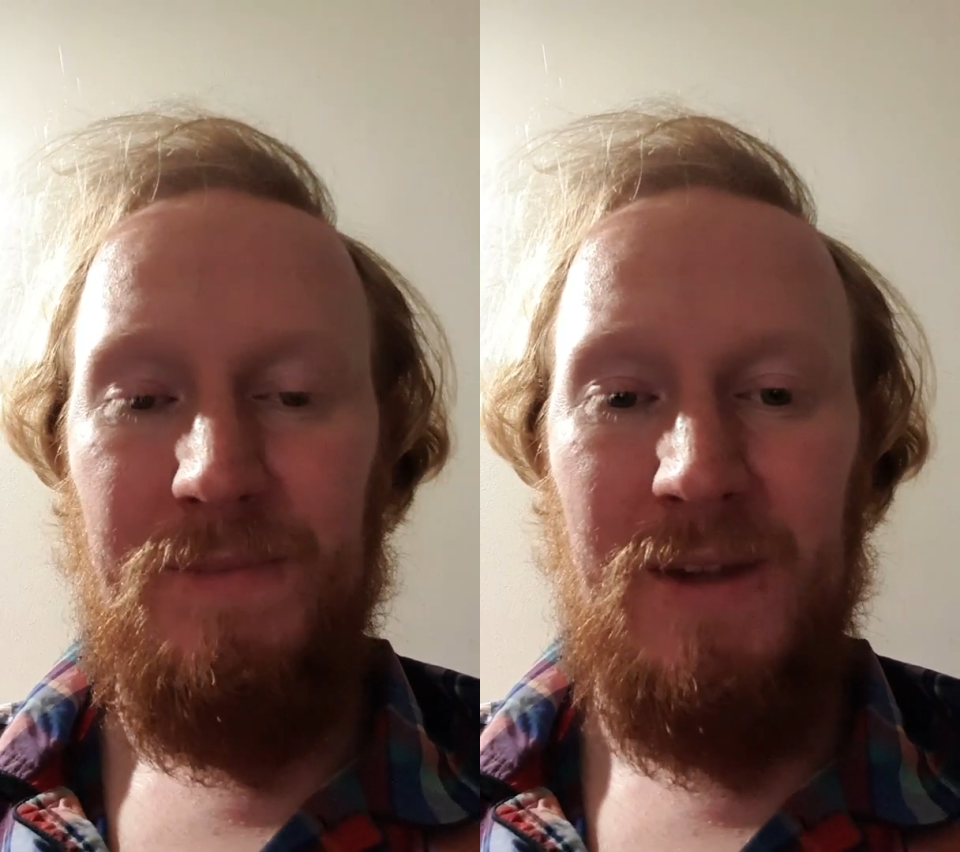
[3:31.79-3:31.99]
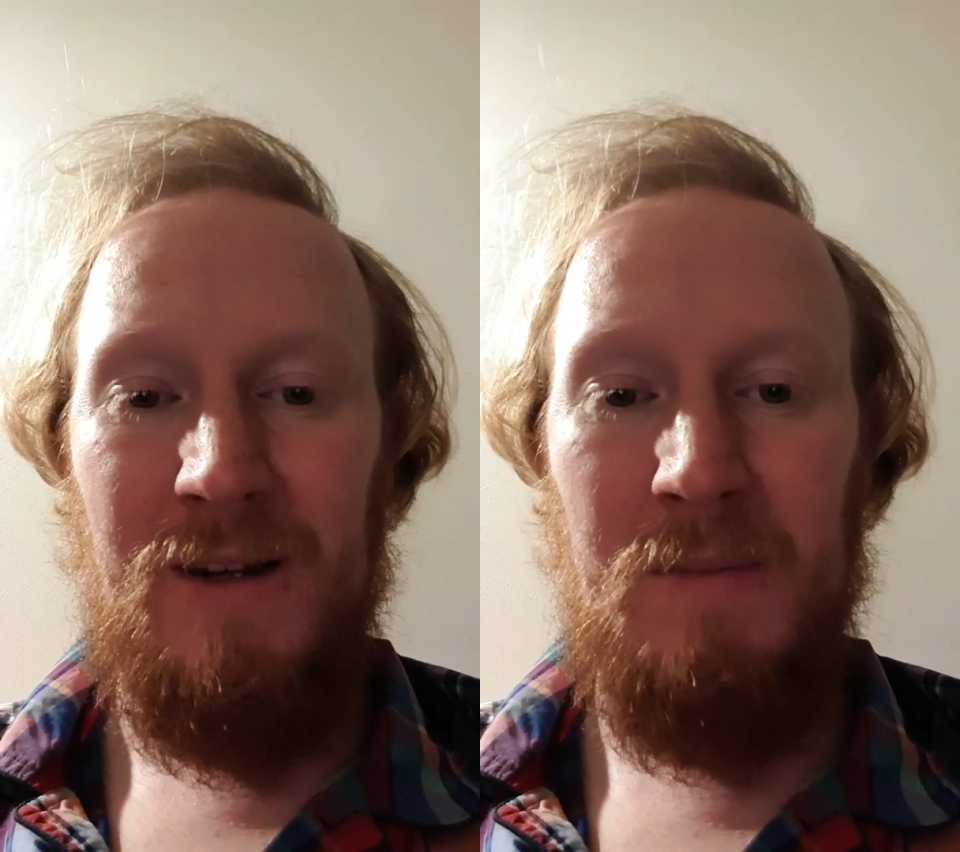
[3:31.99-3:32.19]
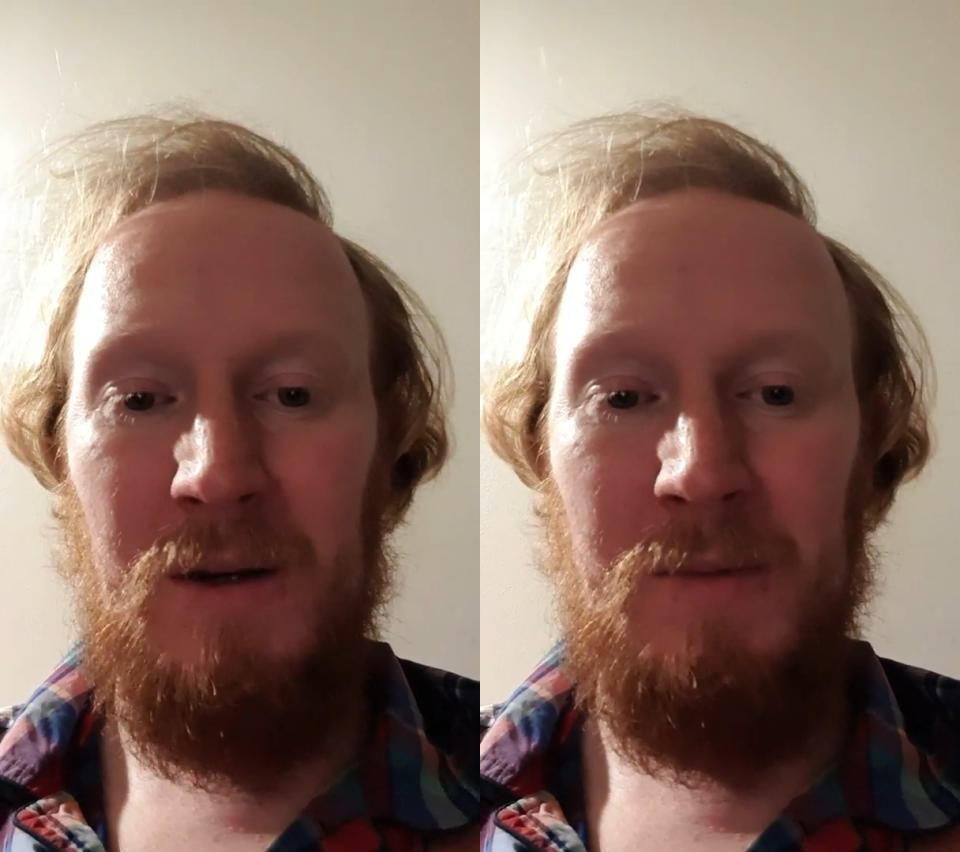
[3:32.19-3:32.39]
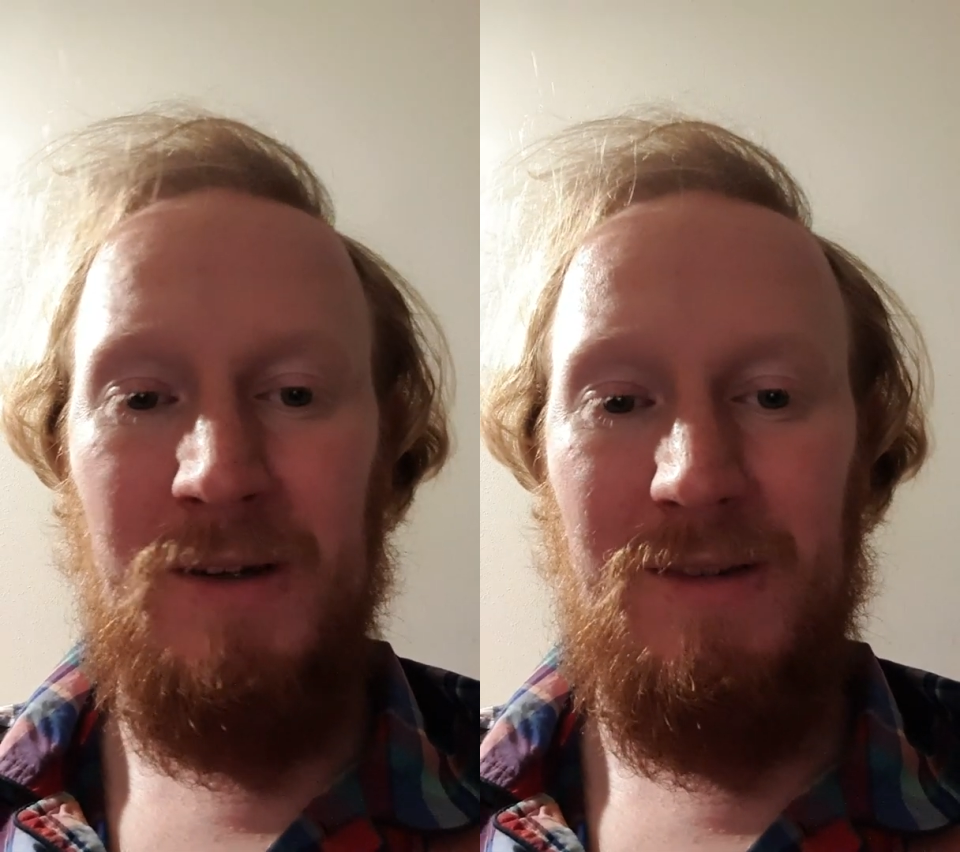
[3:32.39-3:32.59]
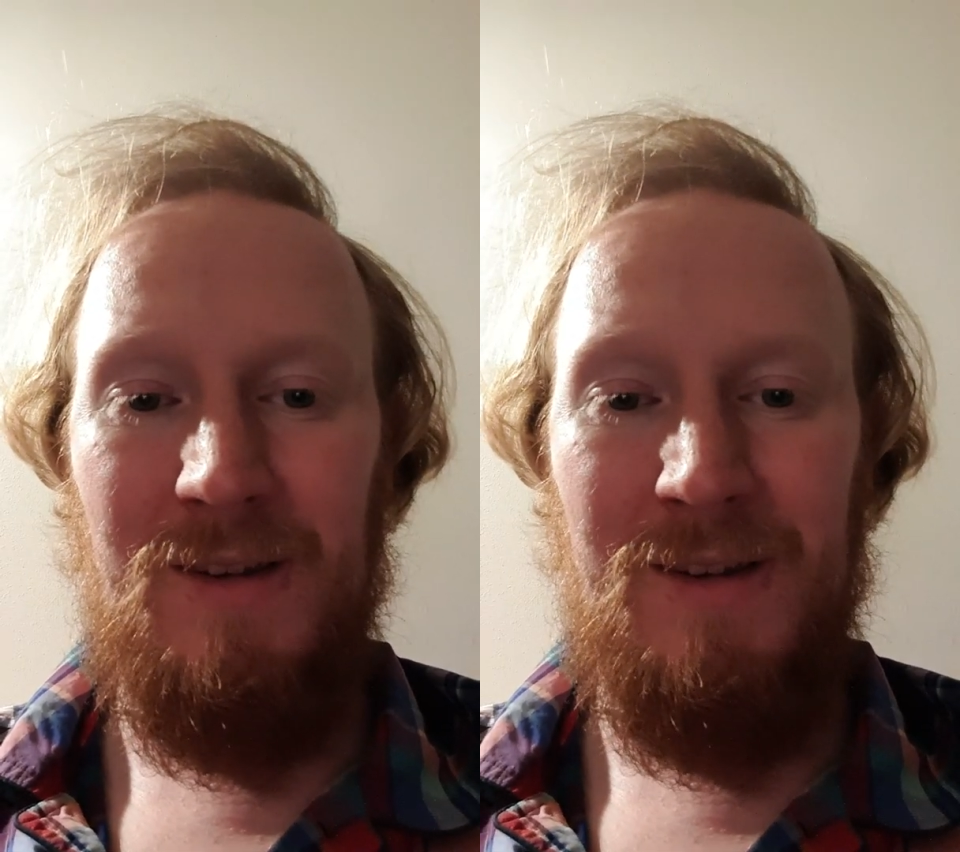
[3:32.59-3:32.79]
At the
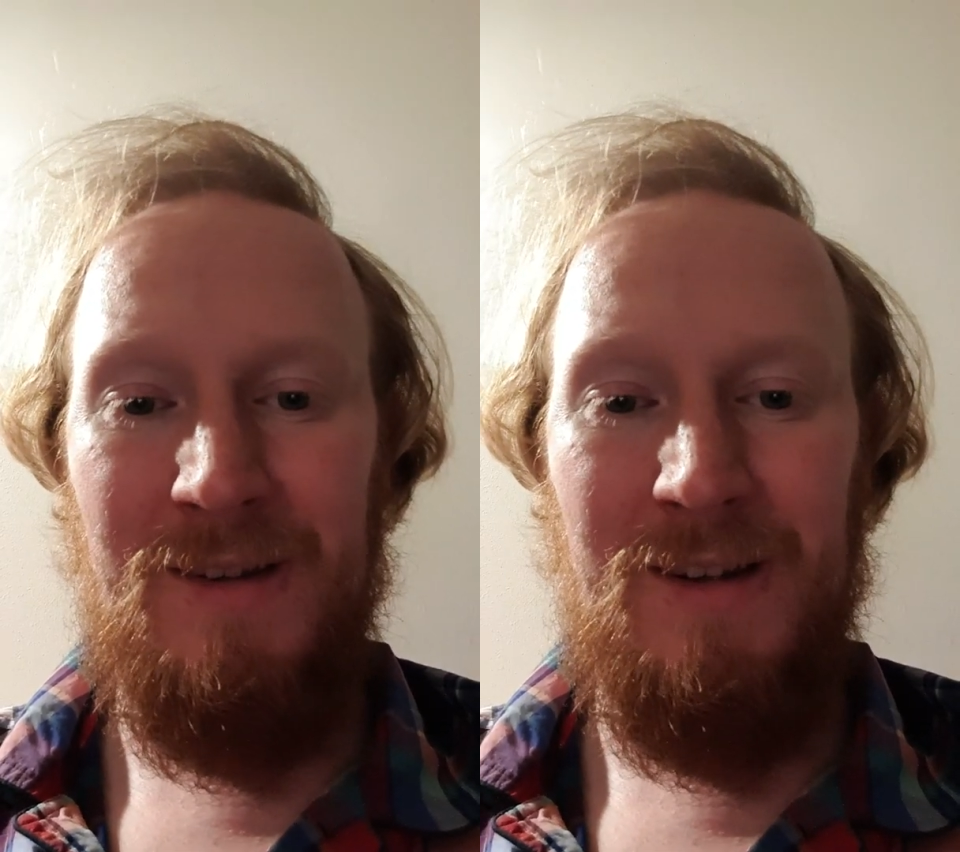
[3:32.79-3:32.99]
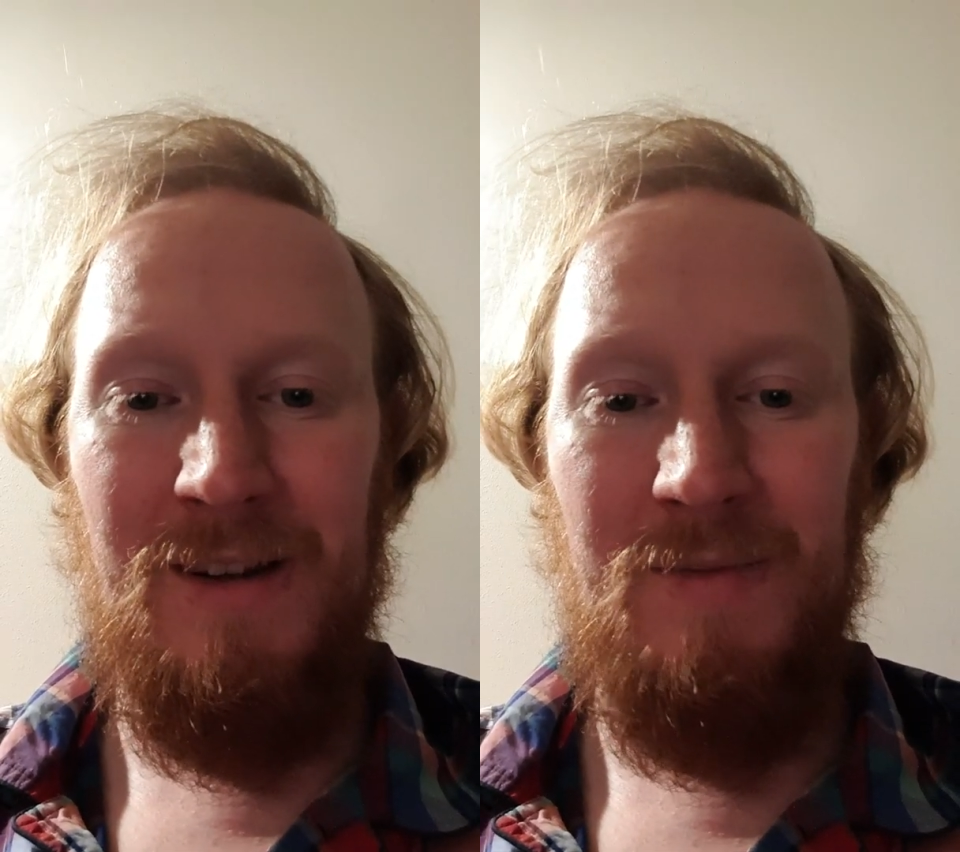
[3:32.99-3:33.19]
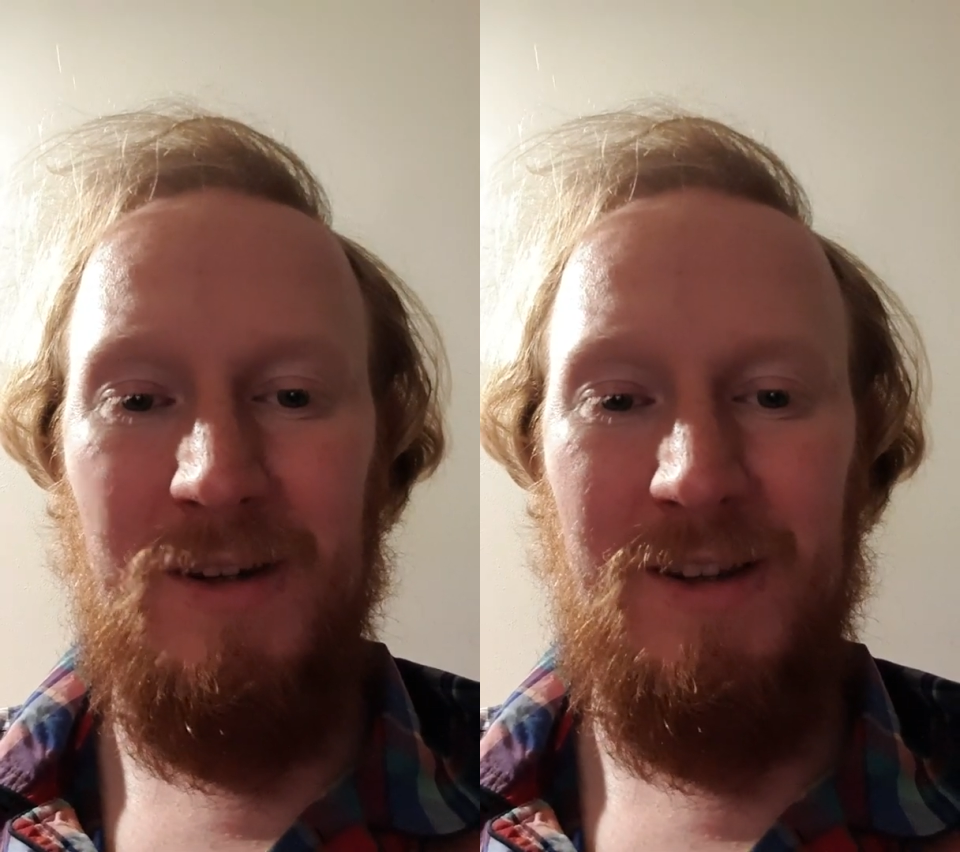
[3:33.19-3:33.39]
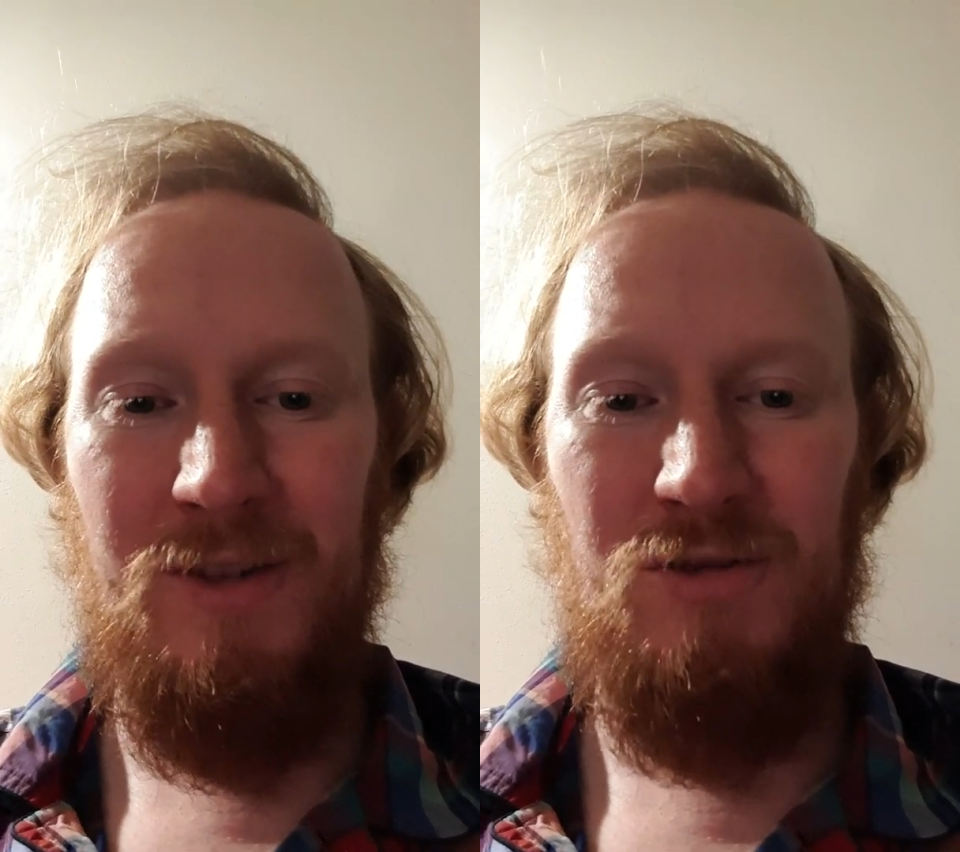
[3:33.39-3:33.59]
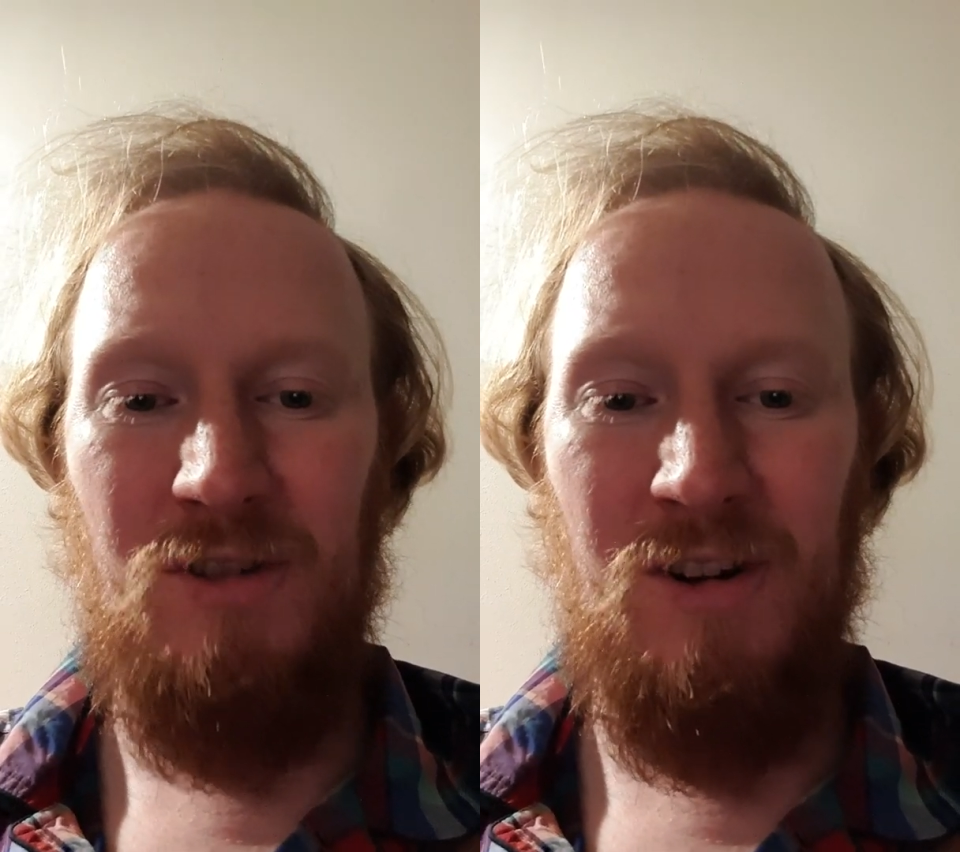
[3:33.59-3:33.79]
moment, the government is
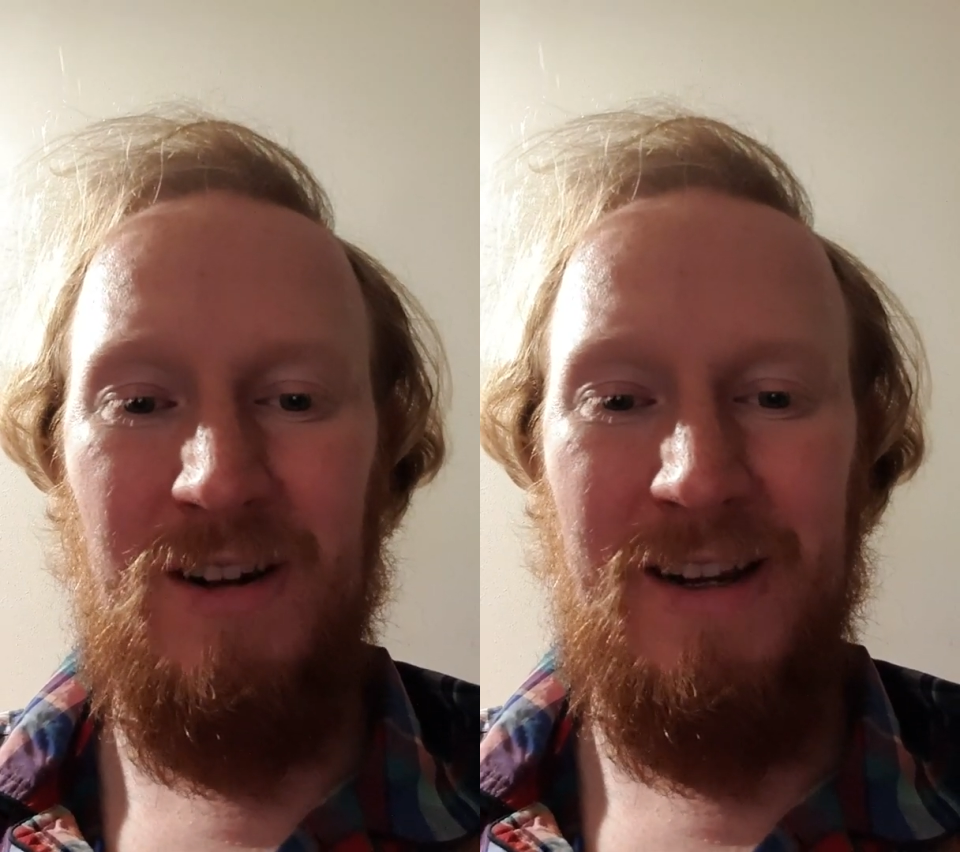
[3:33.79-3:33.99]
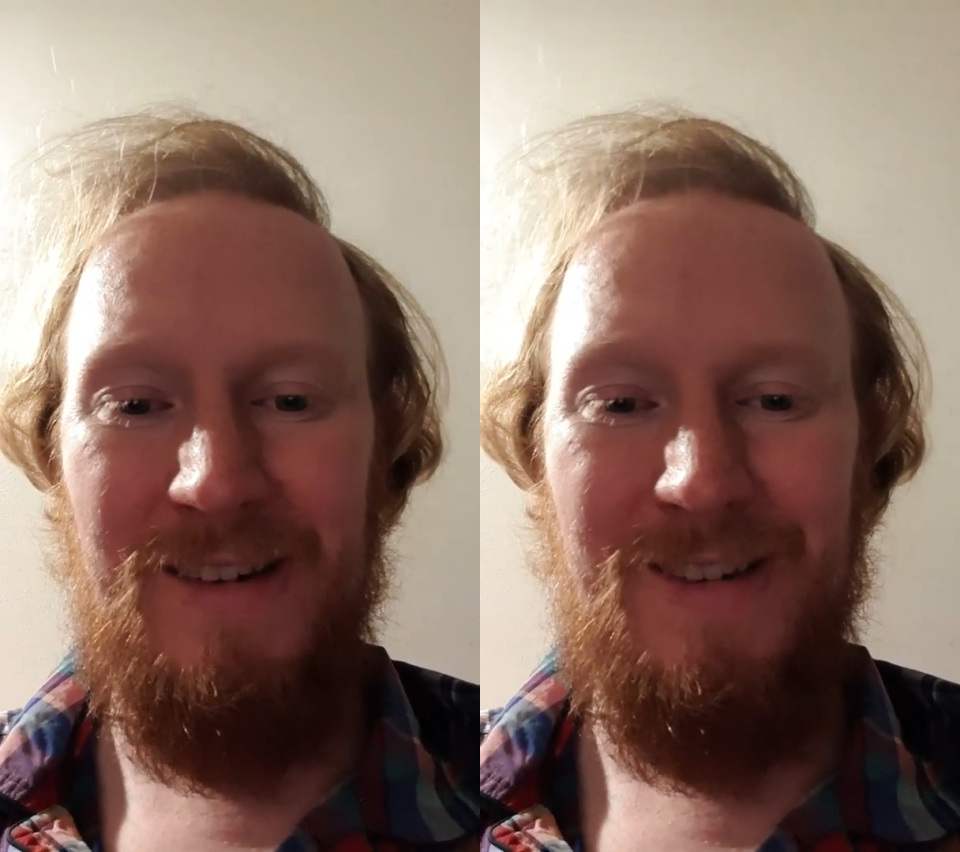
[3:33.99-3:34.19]
struggling